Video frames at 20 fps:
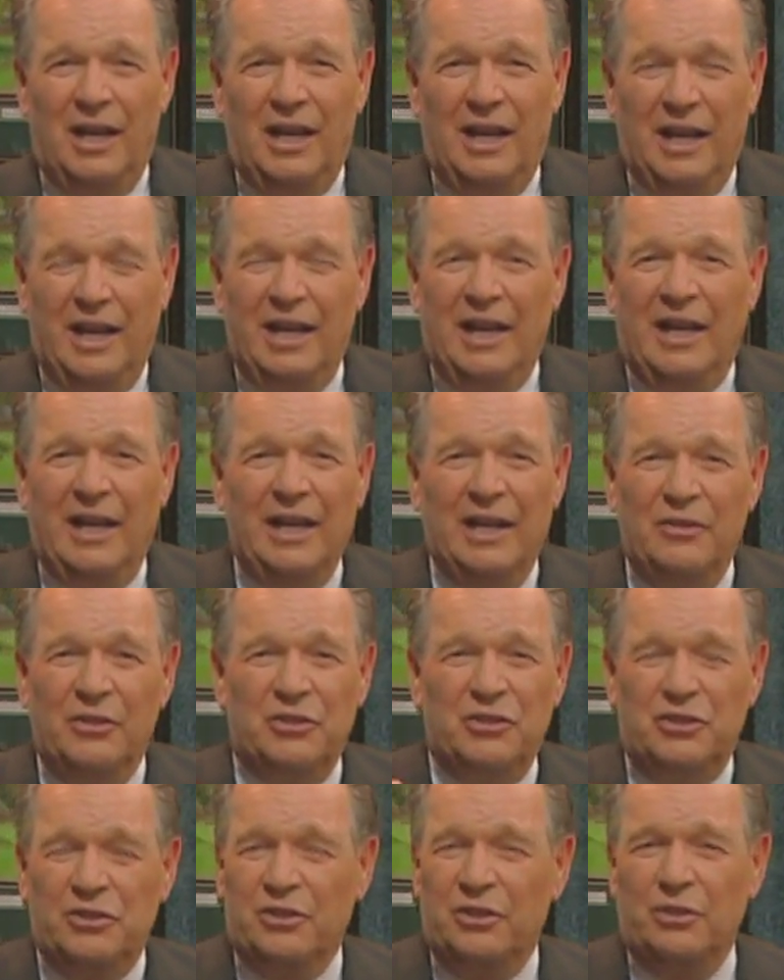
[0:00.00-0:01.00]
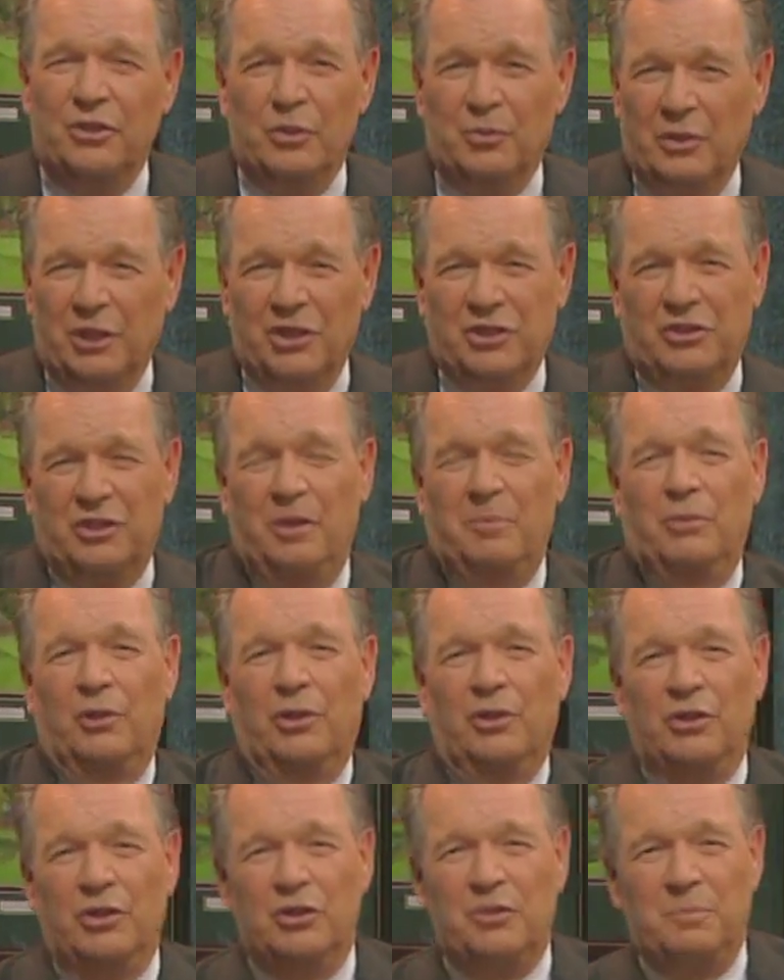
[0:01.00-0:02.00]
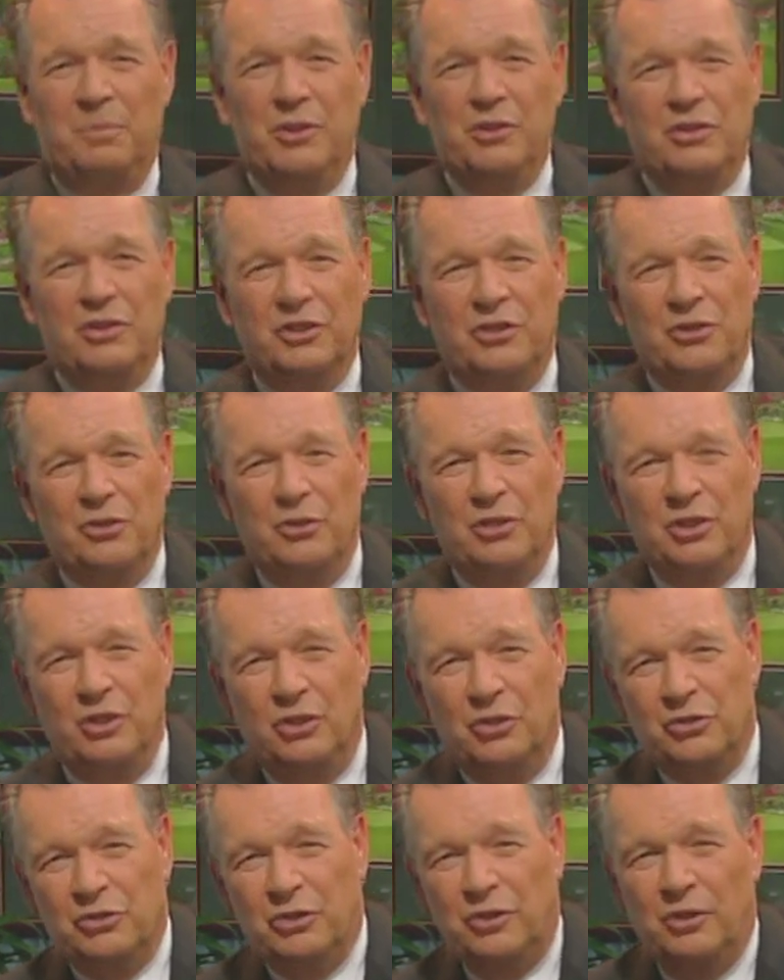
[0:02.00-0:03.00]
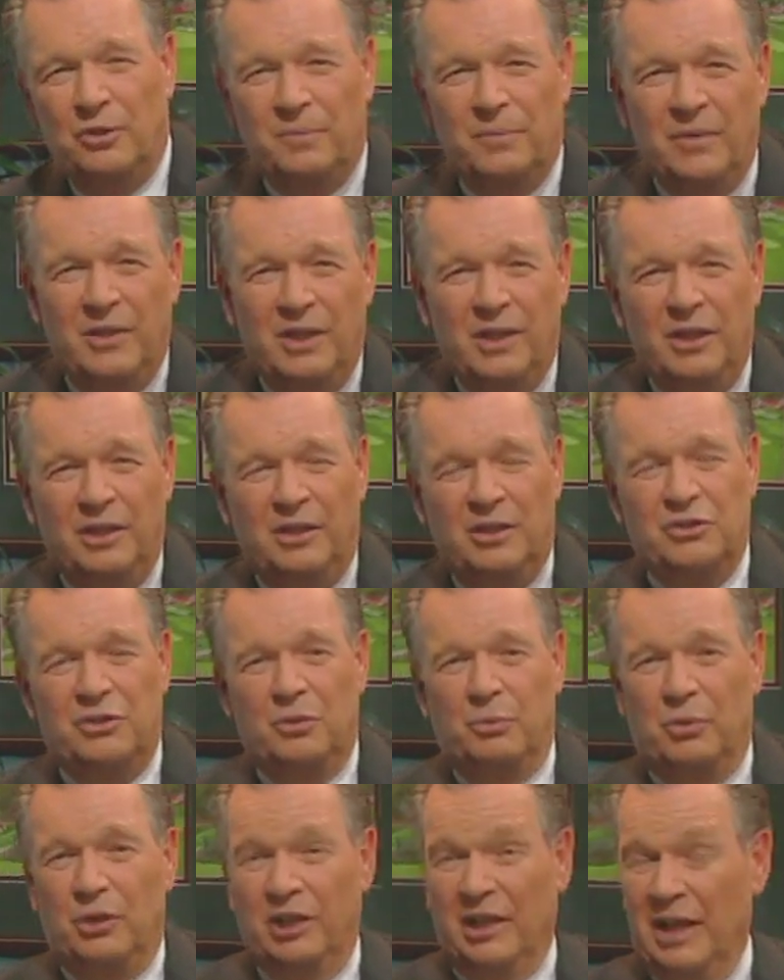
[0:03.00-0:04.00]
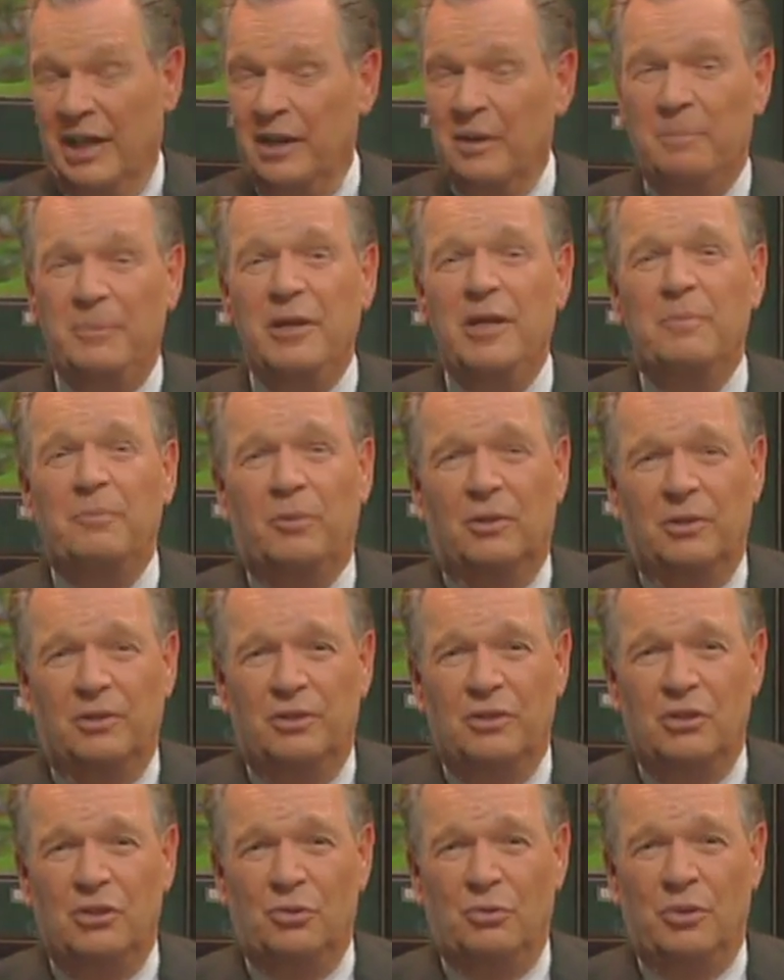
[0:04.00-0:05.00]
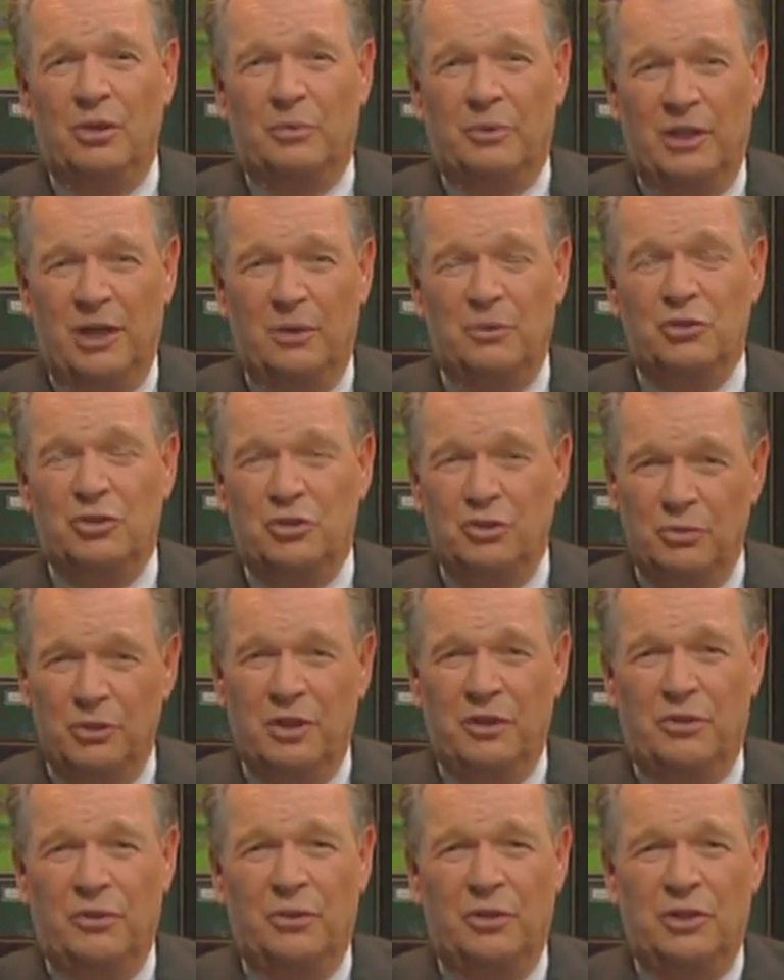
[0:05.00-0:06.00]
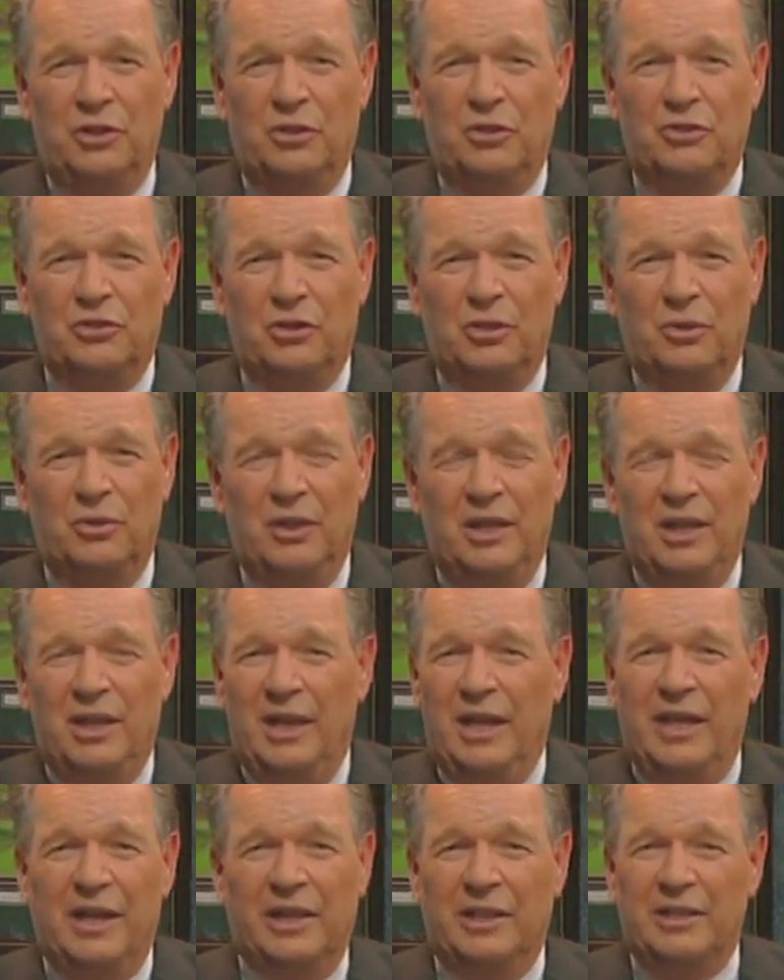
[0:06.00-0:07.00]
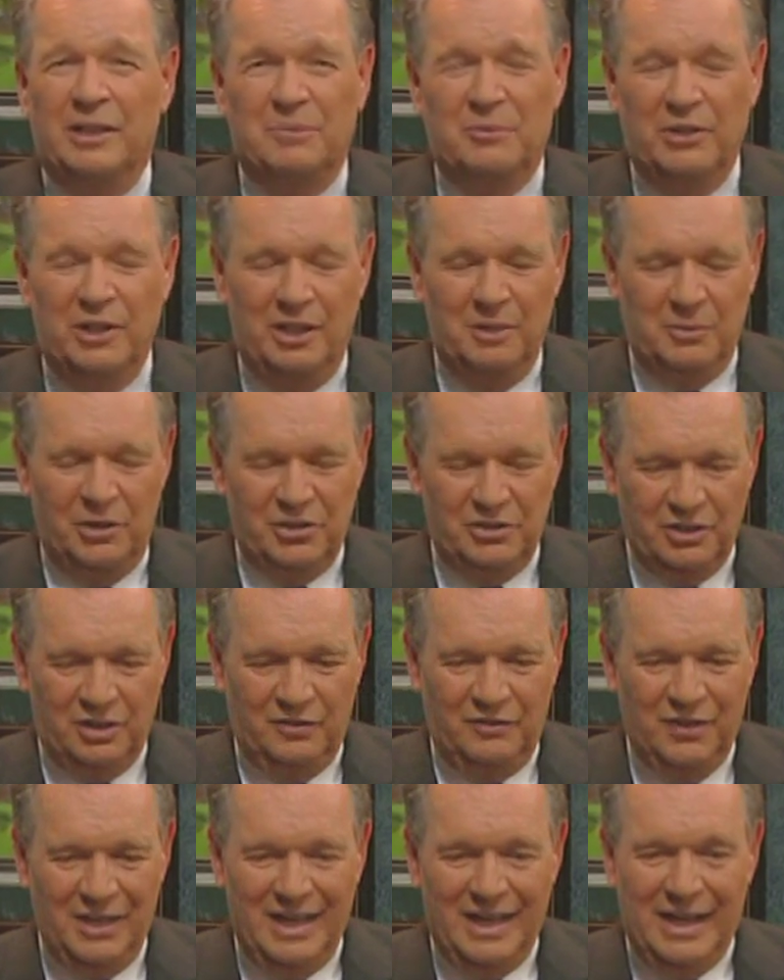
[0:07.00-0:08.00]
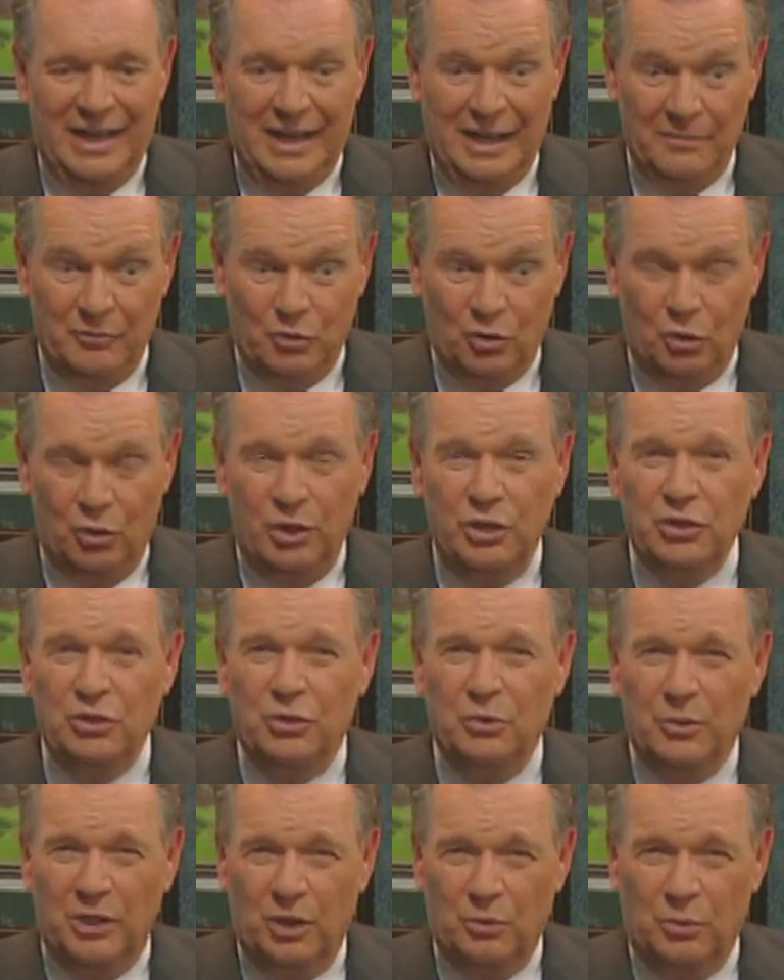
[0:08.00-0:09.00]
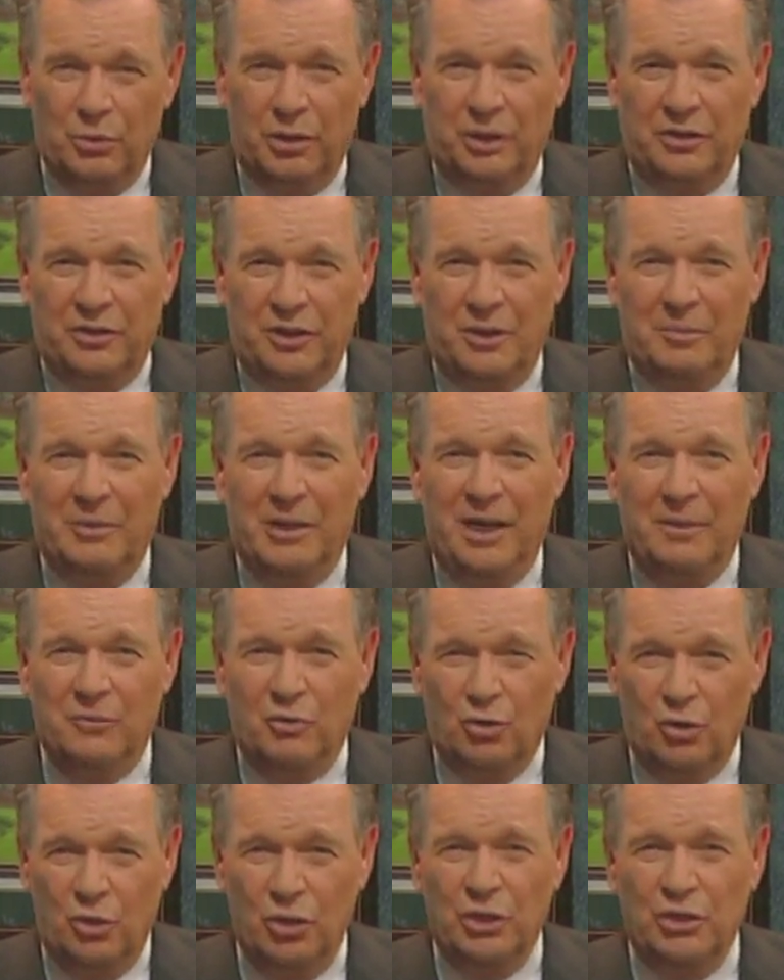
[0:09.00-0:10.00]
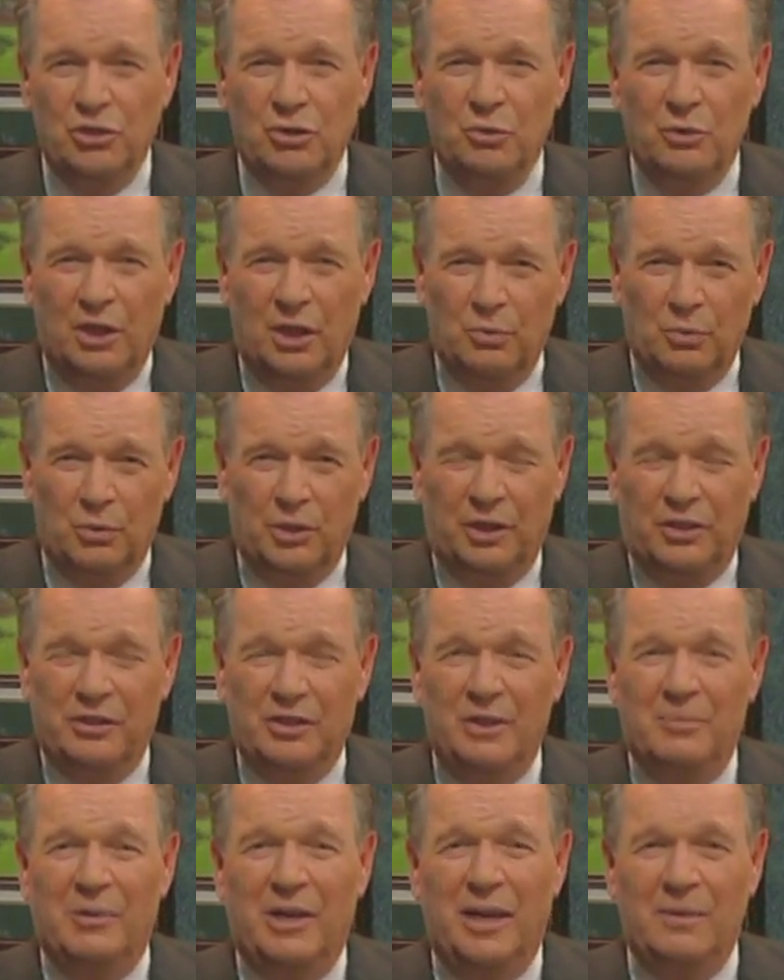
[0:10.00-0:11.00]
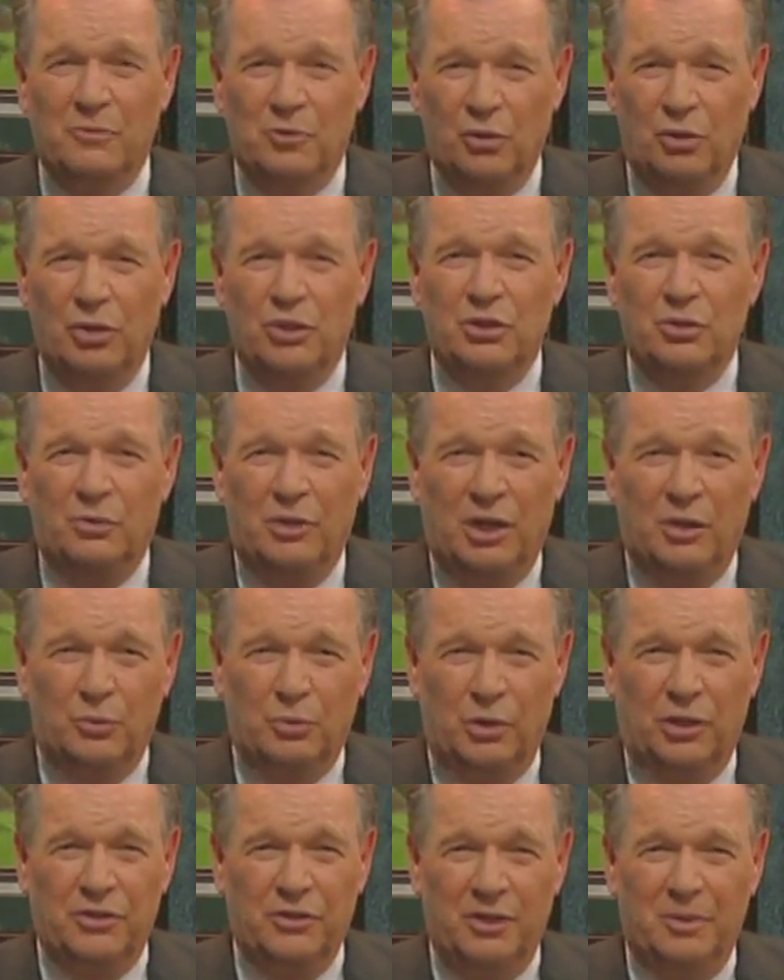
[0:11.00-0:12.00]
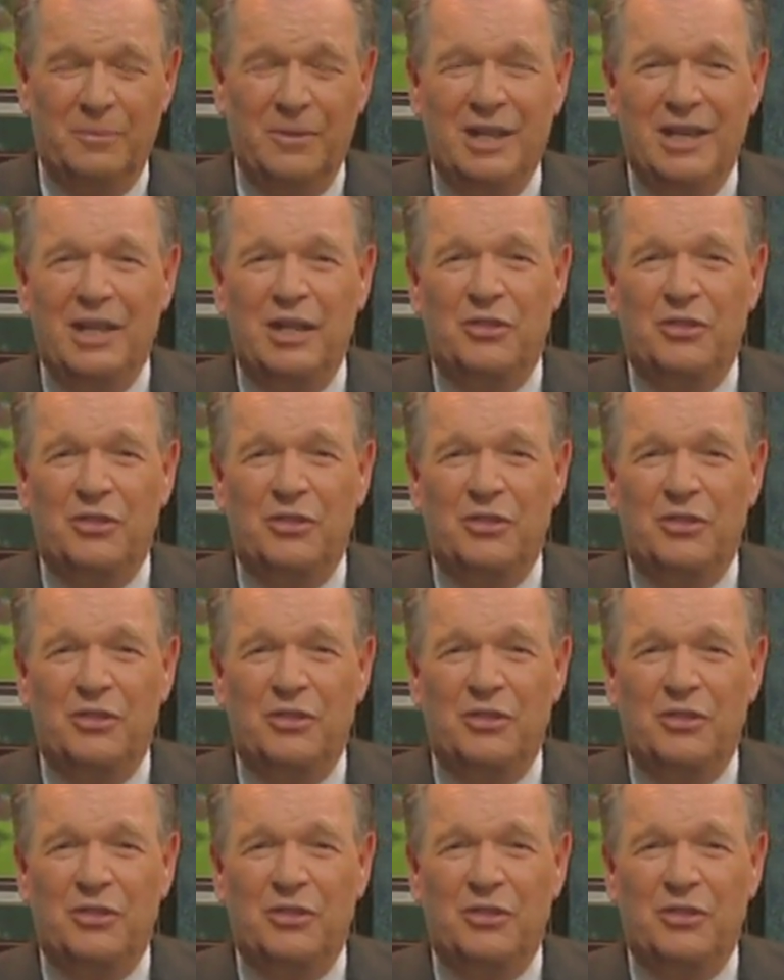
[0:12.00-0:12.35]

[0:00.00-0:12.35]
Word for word: I, I had this theory when I started building this business 30 years ago, because there were a lot of people doing what I was doing 30 years ago, and I kept saying to myself, I'm going to outwork them. I'm going to outwork them. I'm going to outwork them.